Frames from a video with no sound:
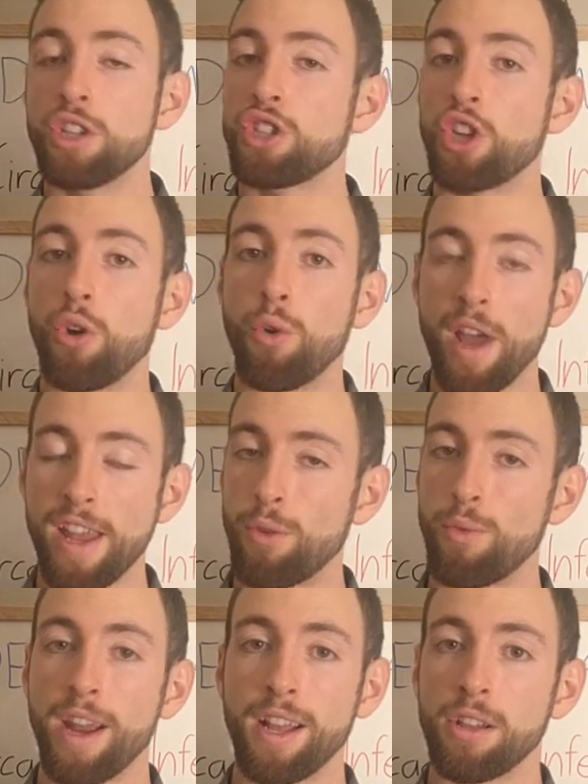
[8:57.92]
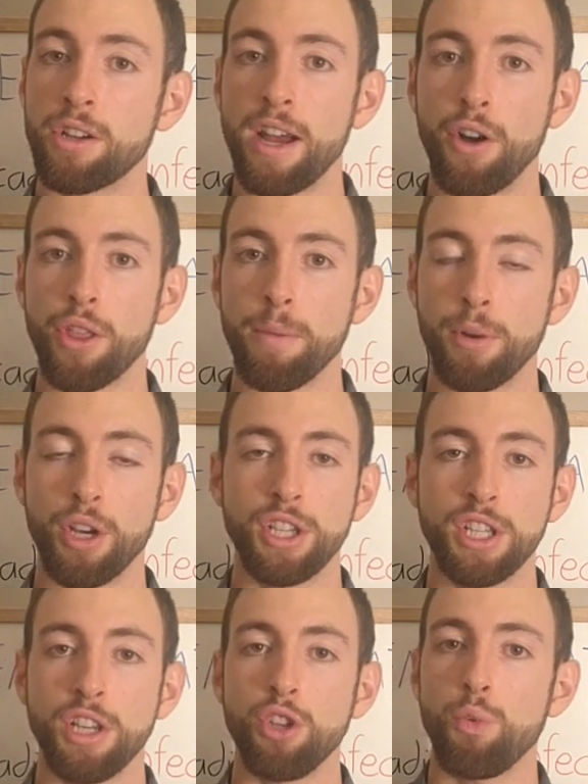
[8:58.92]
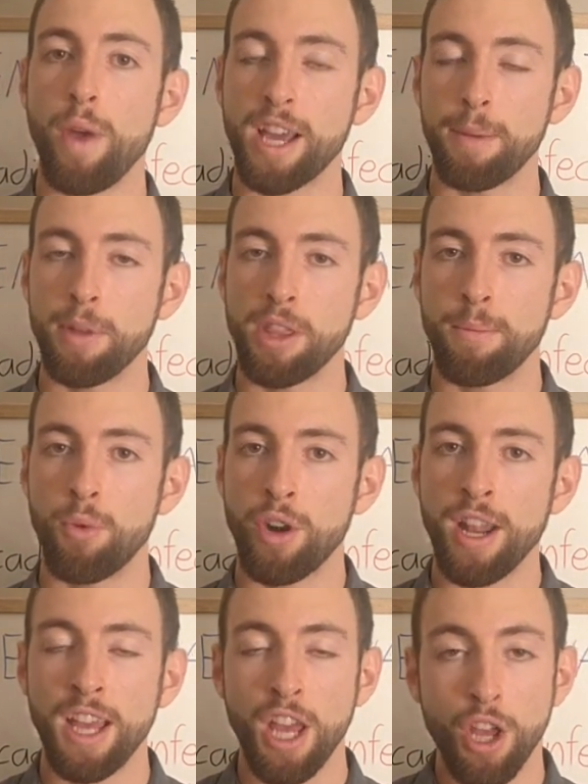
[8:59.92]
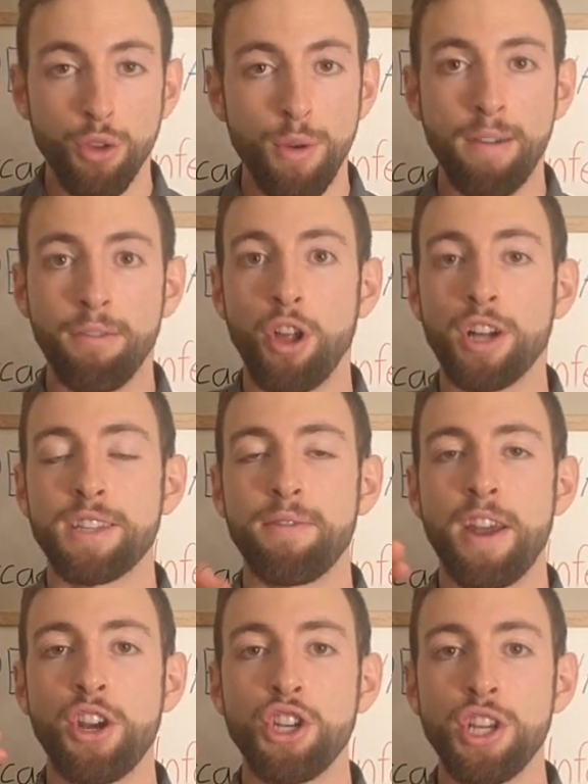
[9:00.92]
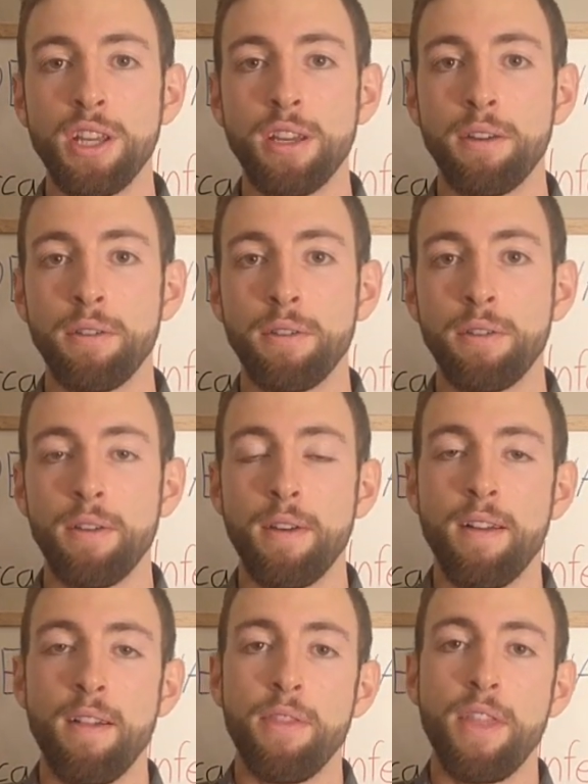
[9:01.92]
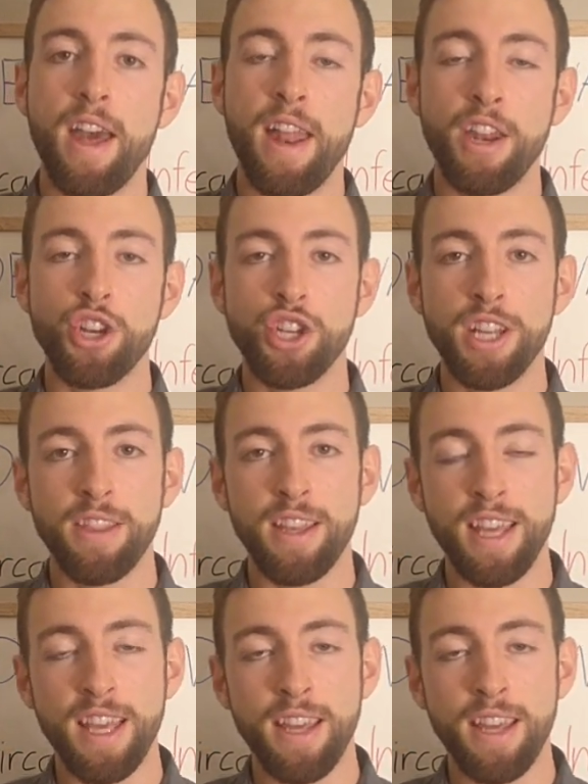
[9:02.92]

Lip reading: So in a regular, healthy person, you wake up in the morning, you have lots of energy. That energy in the